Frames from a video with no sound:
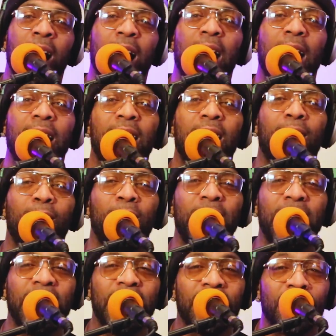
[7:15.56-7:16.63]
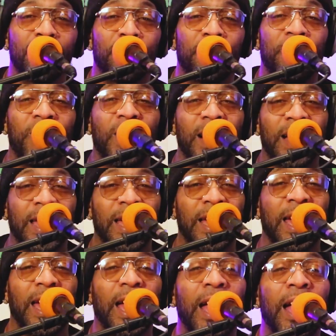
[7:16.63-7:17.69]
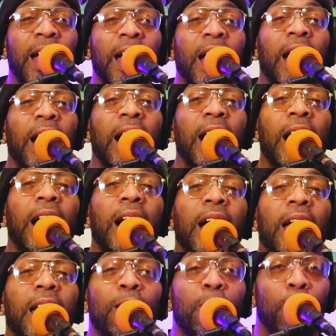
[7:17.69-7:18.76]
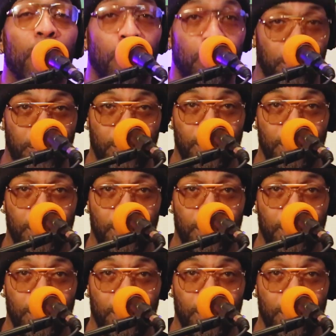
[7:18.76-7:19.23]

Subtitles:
And I'm eating a hero.